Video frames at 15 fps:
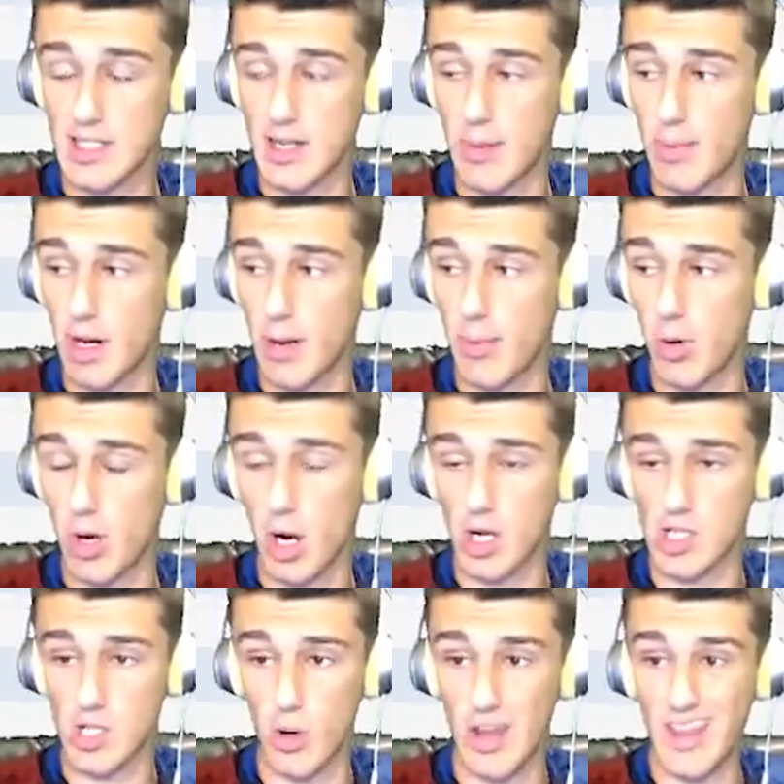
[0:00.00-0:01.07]
up a couple cards.
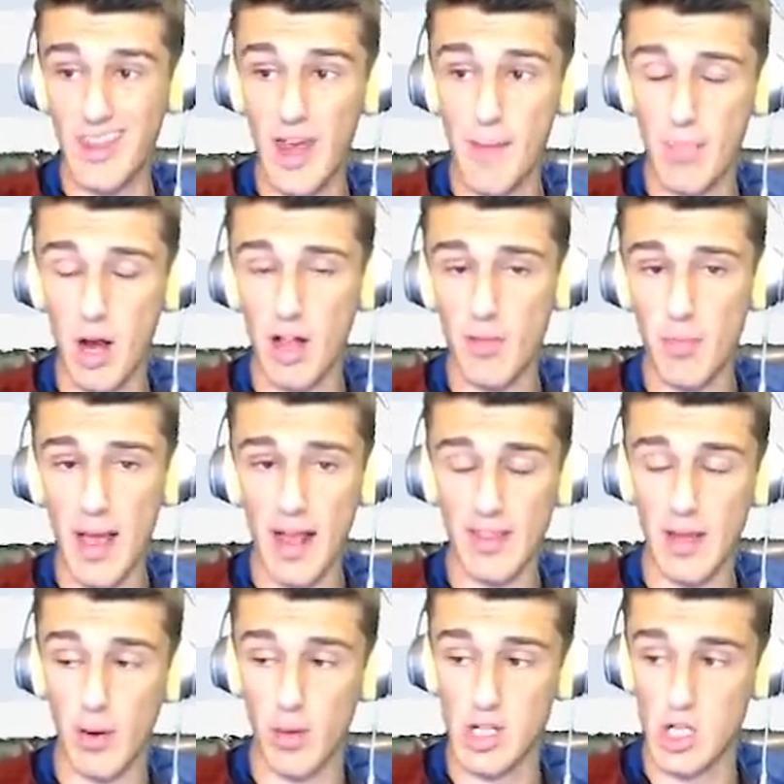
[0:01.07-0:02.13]
So in that bronze pack
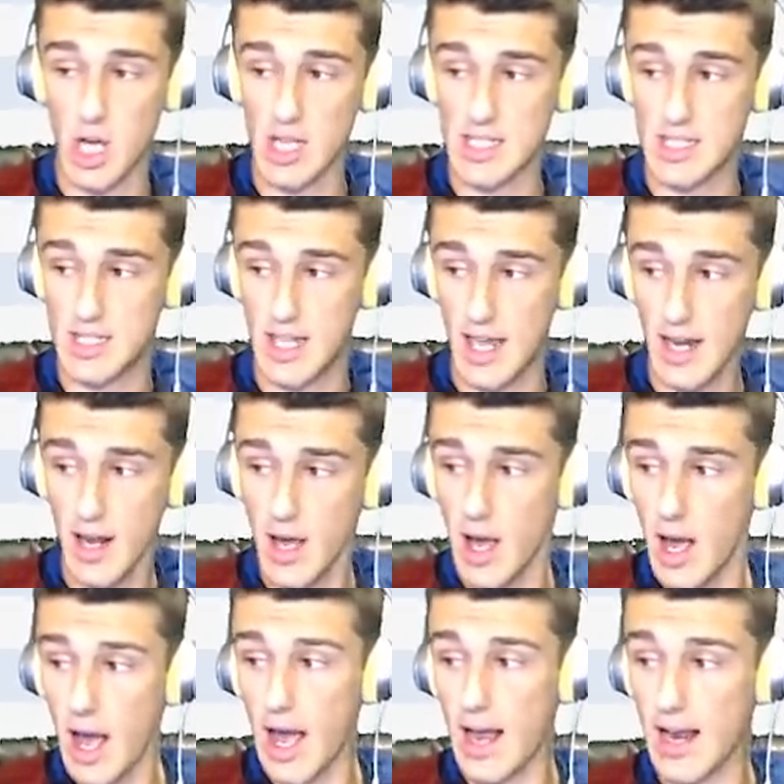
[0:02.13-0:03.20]
that we just did,
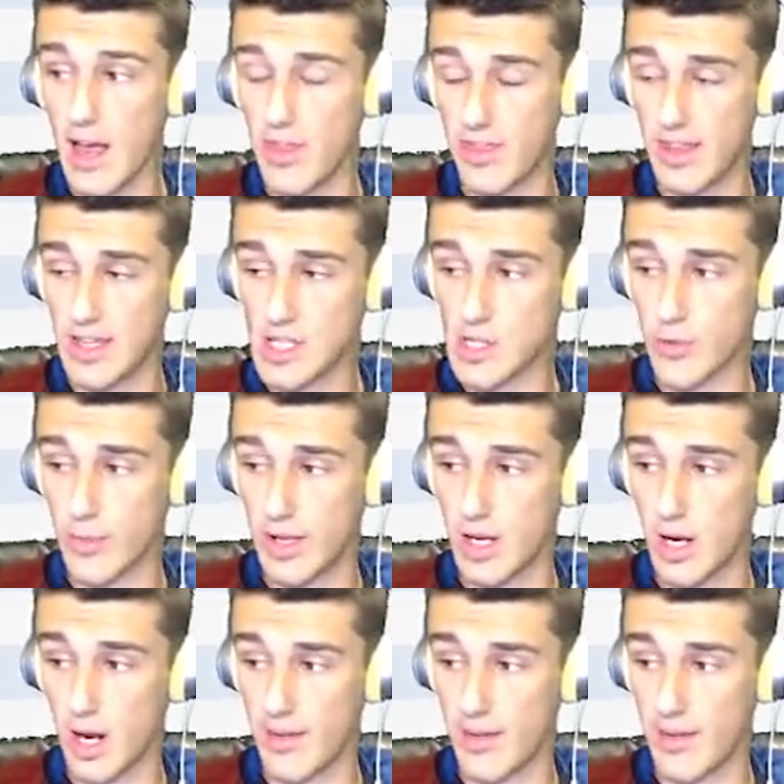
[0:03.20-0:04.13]
I got these three cards.